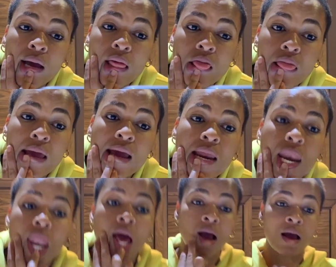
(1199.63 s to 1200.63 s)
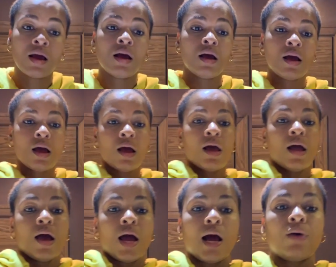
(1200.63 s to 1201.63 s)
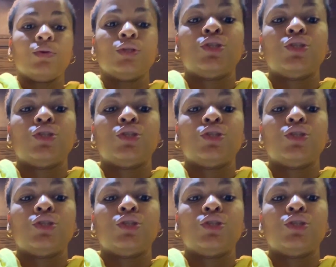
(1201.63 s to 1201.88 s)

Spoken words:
and then I will